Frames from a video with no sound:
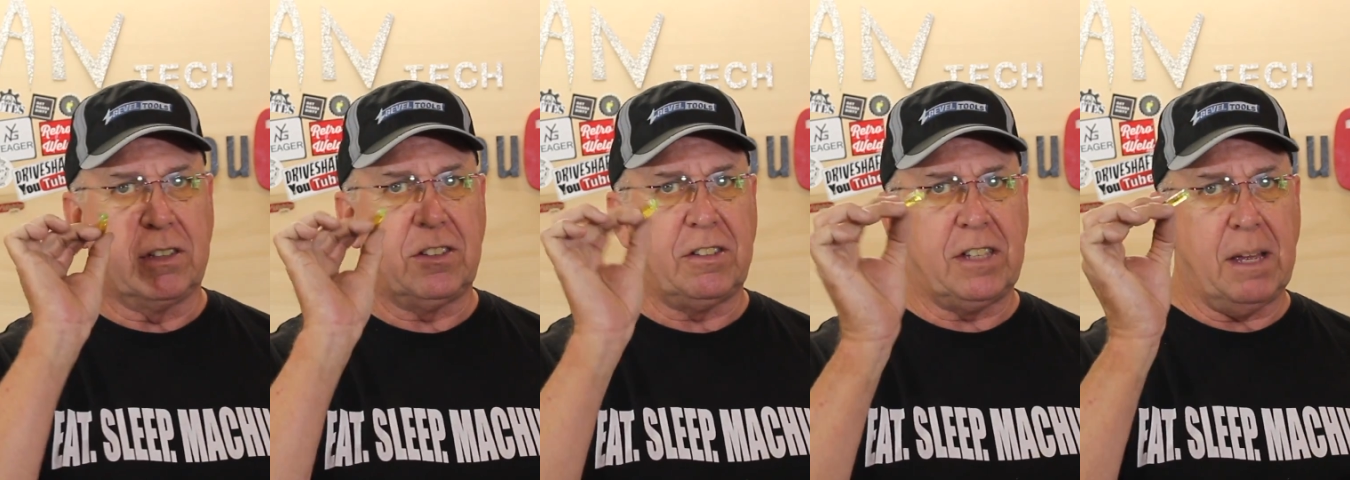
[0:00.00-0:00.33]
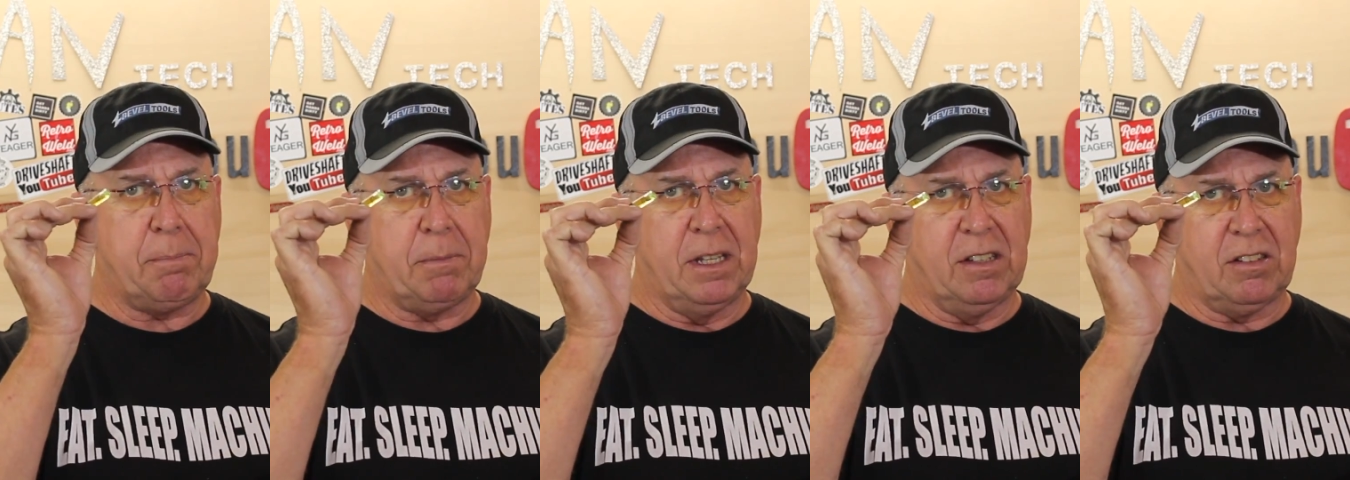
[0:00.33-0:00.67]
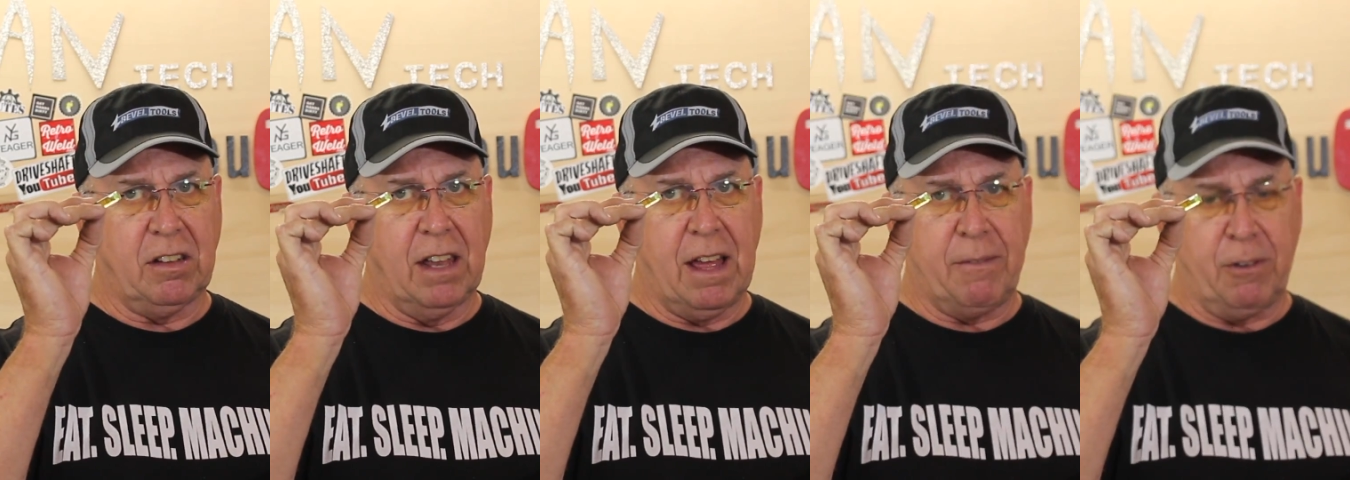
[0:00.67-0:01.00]
accept
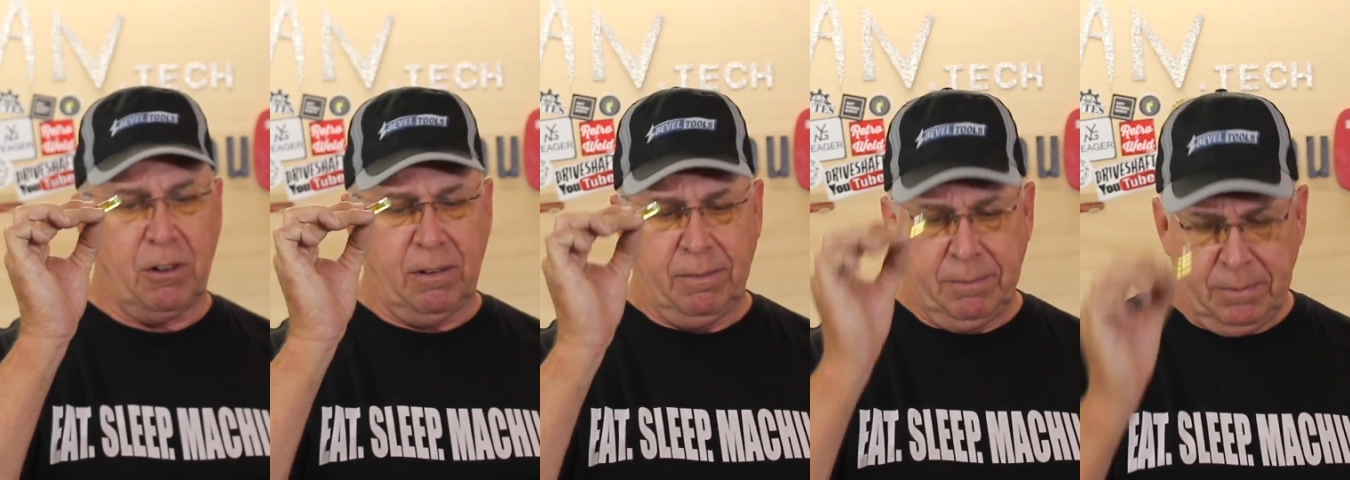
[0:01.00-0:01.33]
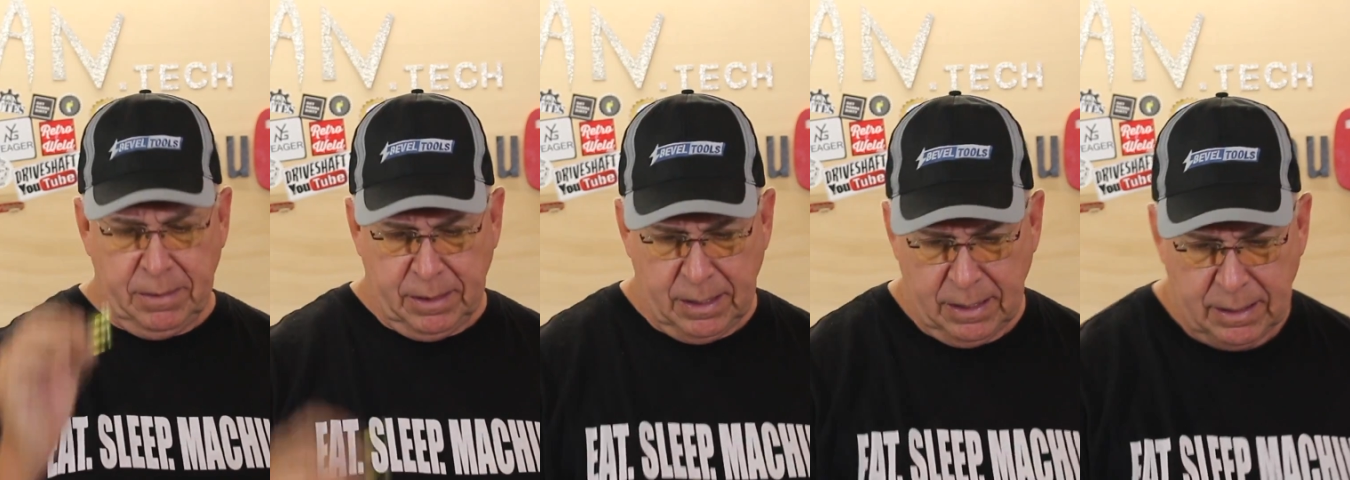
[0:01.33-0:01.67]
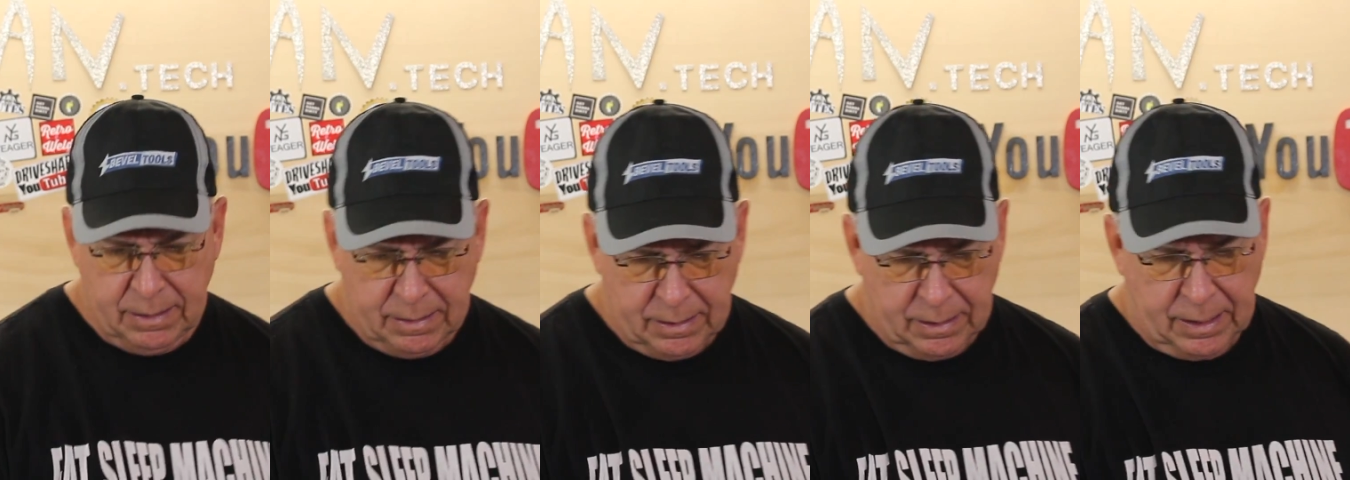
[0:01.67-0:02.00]
this level.
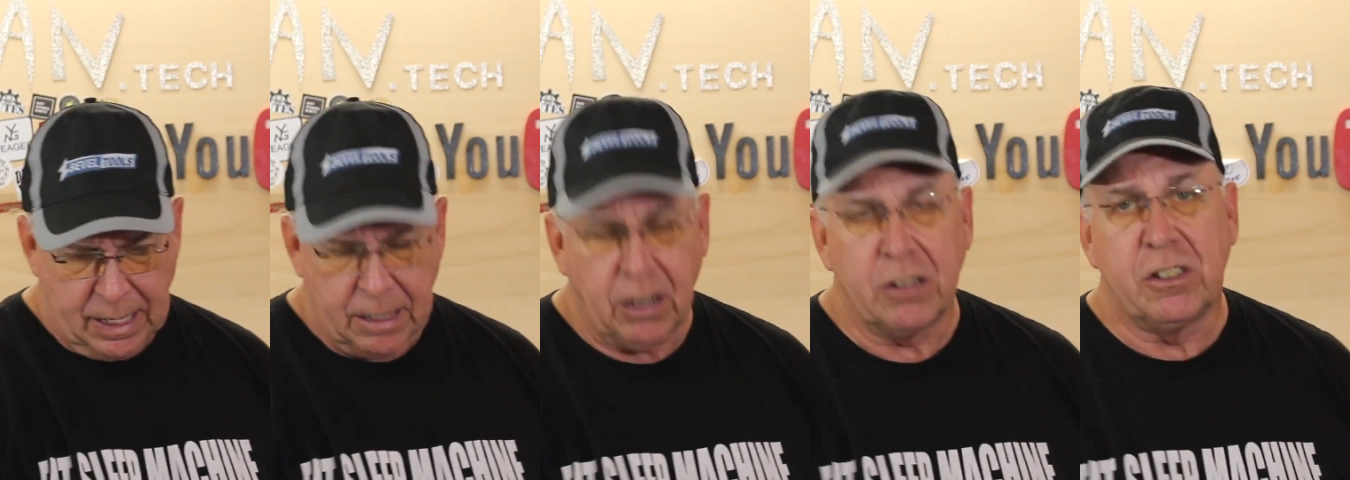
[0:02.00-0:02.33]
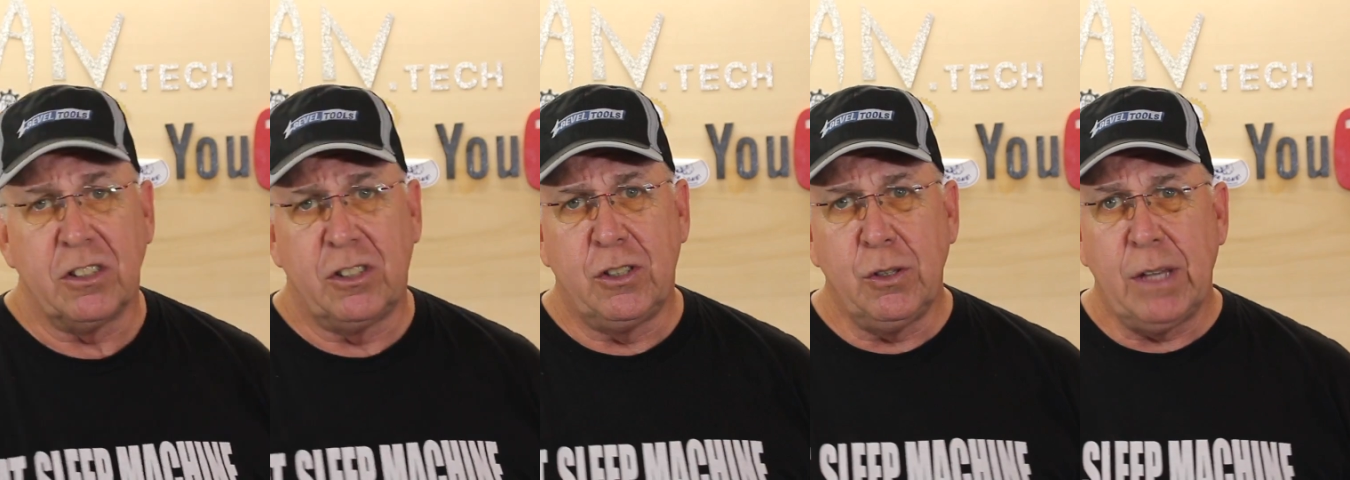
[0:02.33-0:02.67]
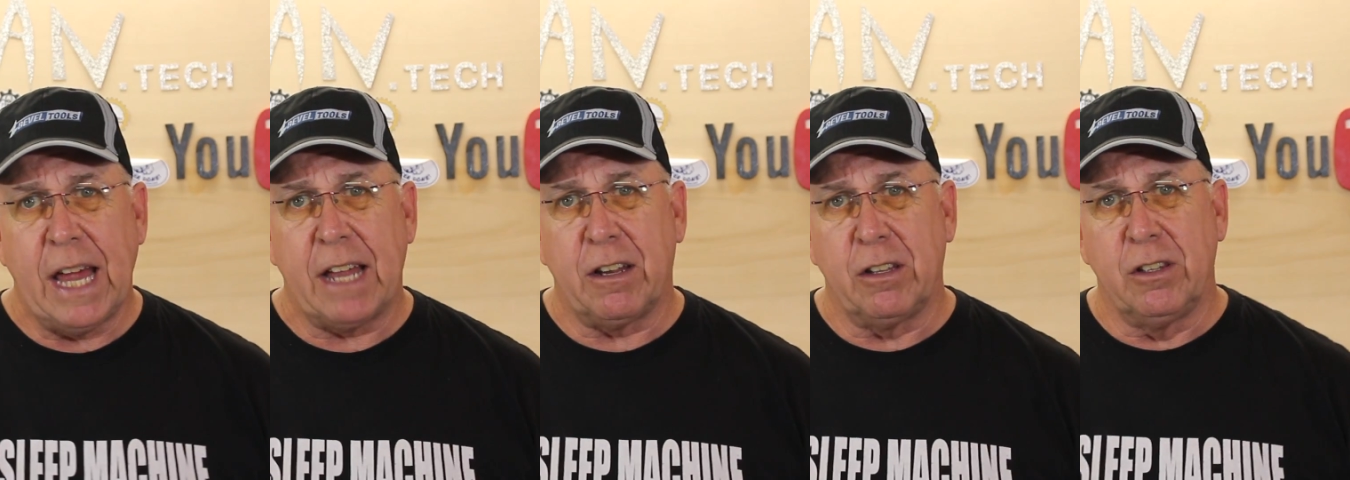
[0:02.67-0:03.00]
And I'll just do
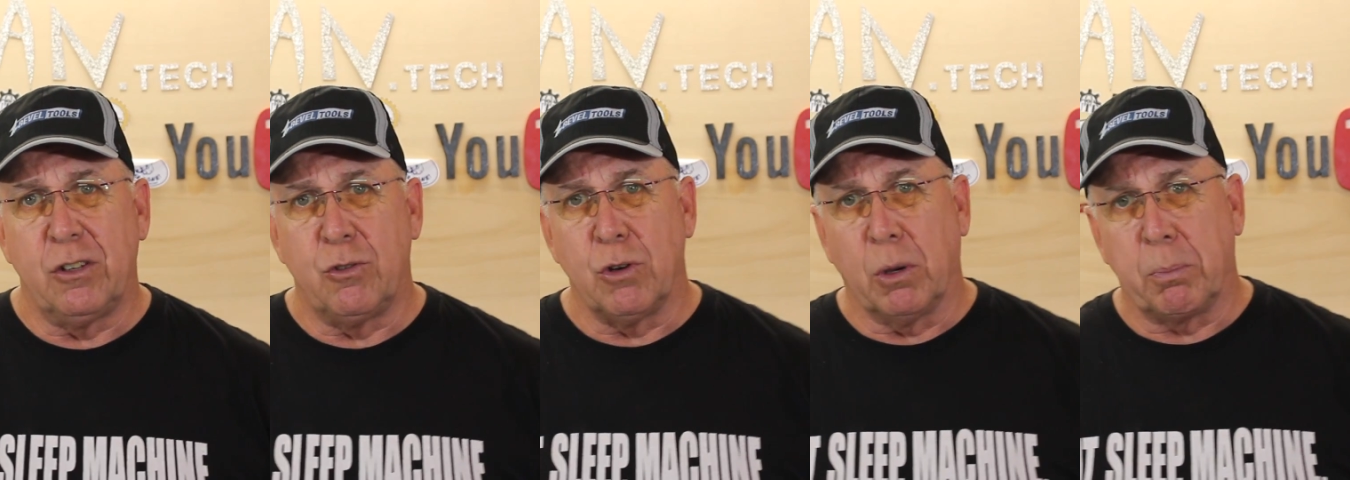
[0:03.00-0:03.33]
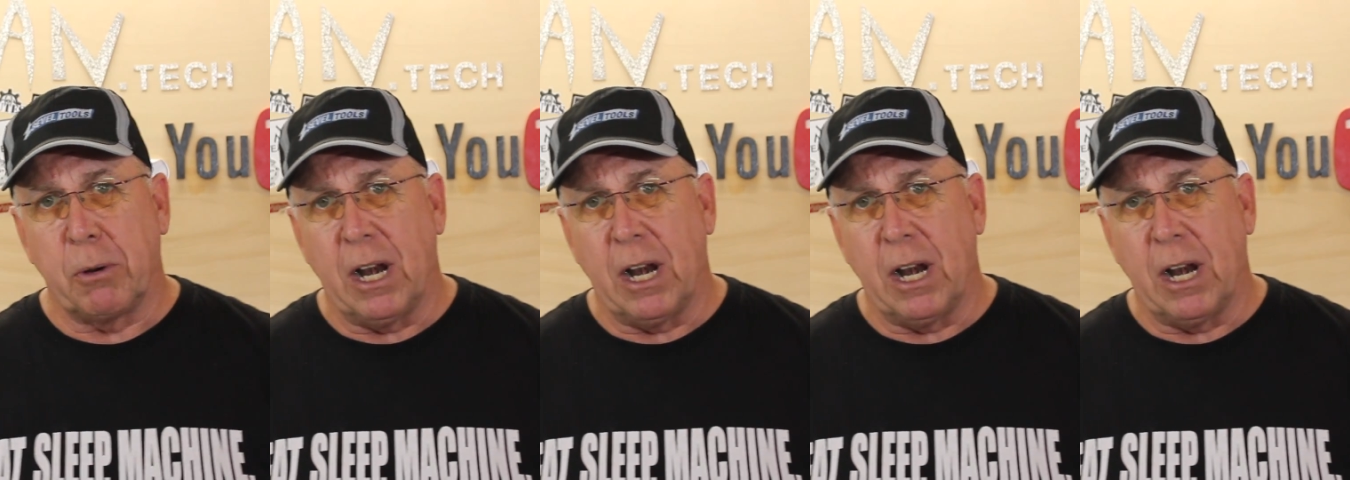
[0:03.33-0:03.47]
that on the drill